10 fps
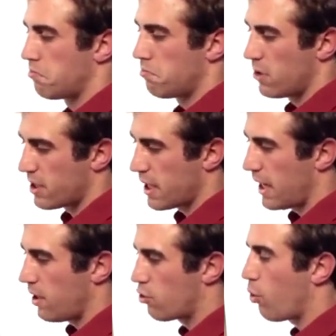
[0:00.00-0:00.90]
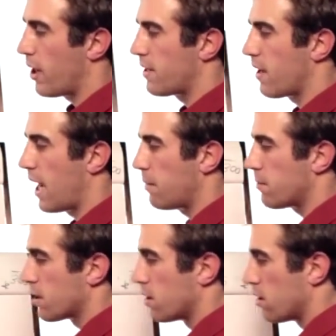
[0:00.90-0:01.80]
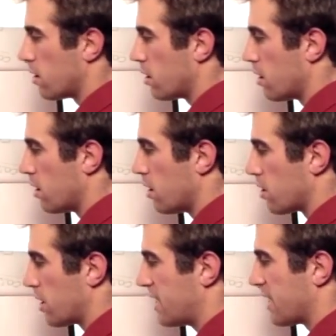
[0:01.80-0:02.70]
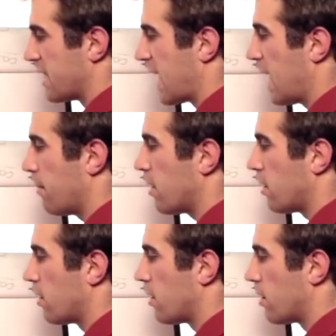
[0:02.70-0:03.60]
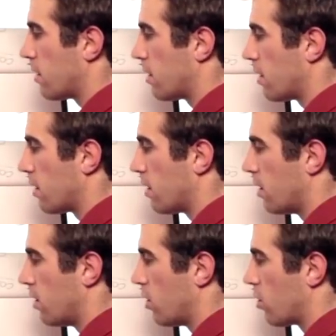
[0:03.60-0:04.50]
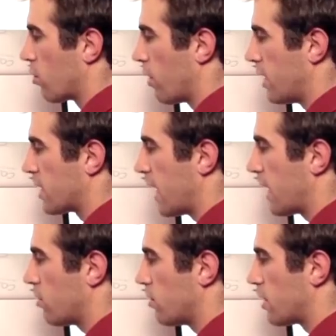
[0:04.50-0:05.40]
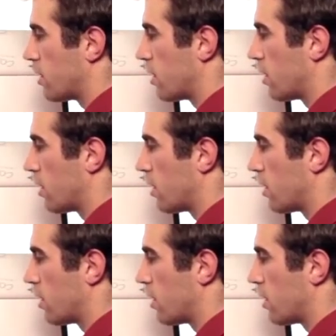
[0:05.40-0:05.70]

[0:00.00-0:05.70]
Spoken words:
let's say, 20 times. So he's a diamond. 20 cycles.